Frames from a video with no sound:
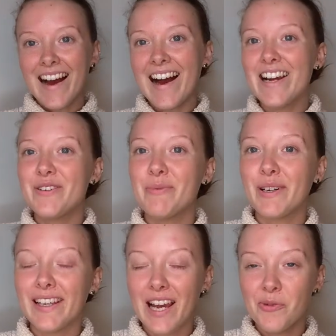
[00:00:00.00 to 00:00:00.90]
Hi
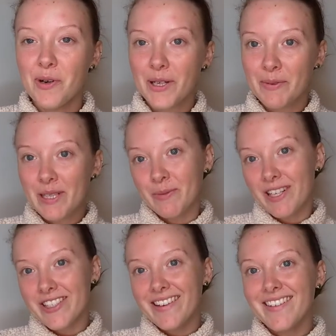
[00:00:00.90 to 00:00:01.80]
everybody and welcome back to
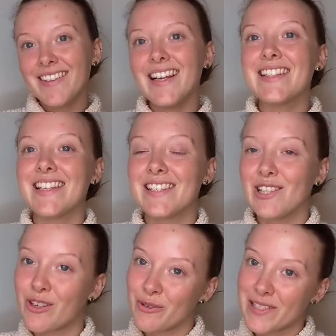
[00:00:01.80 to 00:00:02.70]
my channel. It is
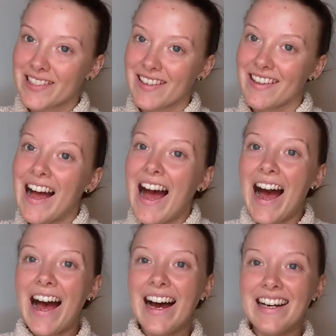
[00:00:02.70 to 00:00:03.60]
Laura Whittle
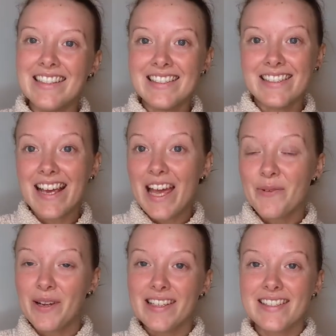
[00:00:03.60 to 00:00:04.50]
and
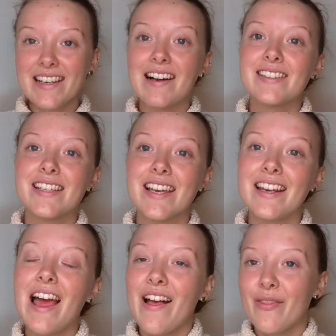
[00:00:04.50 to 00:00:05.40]
today we are
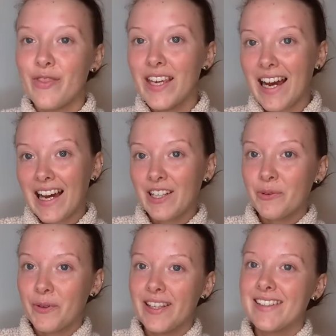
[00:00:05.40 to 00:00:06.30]
starting the
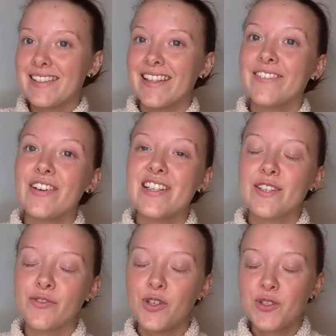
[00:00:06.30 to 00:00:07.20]
Halloween series
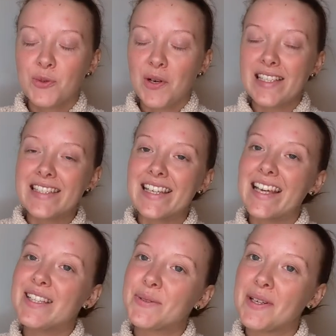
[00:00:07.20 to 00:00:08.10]
for
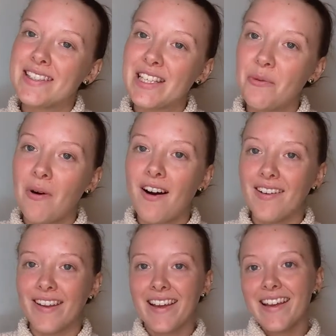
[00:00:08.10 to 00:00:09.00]

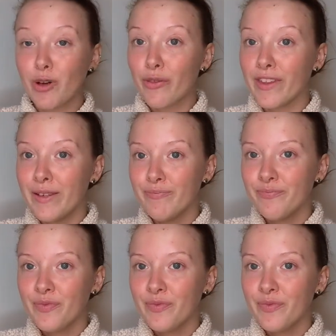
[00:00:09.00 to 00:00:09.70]
2021. I've got a theme.